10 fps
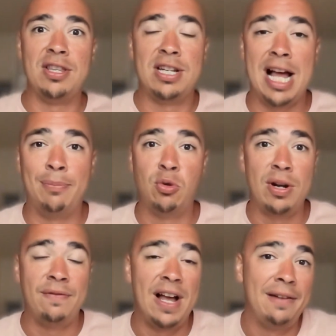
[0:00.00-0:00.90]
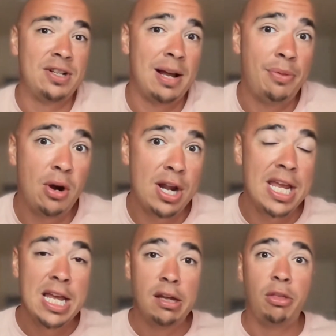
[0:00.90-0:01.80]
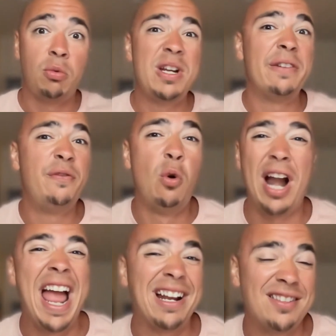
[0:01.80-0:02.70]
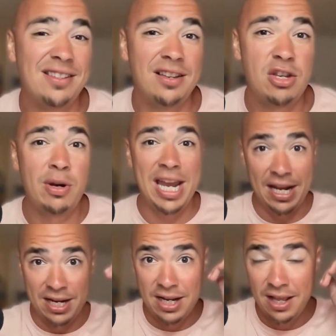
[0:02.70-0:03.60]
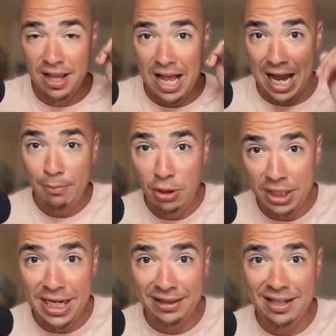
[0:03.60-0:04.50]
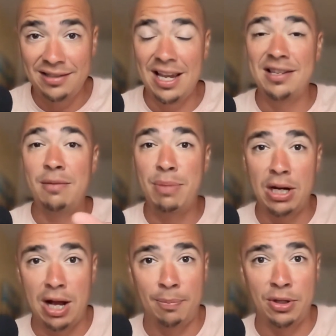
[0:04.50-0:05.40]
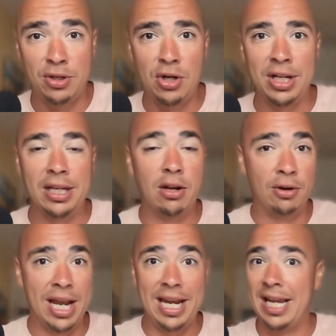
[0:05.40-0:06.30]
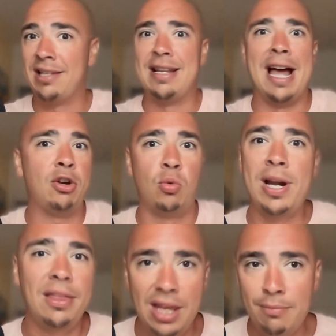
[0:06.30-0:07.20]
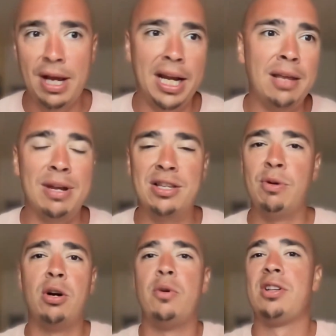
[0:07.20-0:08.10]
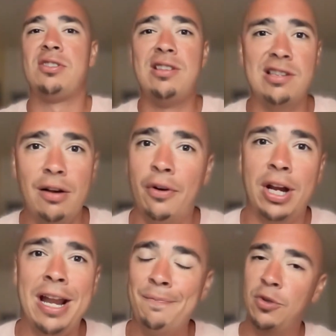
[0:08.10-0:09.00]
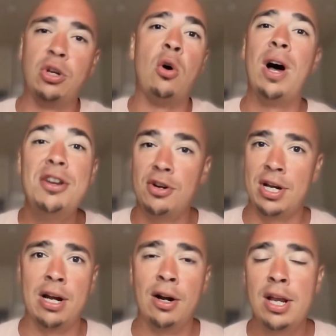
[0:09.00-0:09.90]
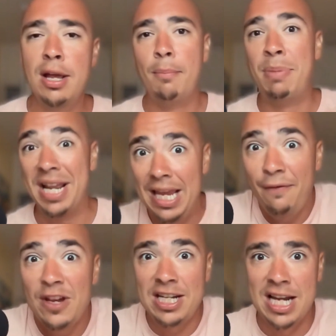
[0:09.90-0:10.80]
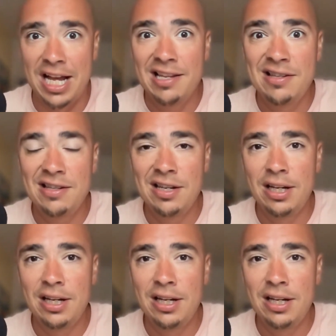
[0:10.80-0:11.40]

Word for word: in the top twenty-five, top thirty, three to four X. So again, I'm looking at this as a big opportunity, okay? It's not a great thing by any means. We don't want to see Silvergate go under here, but if it does,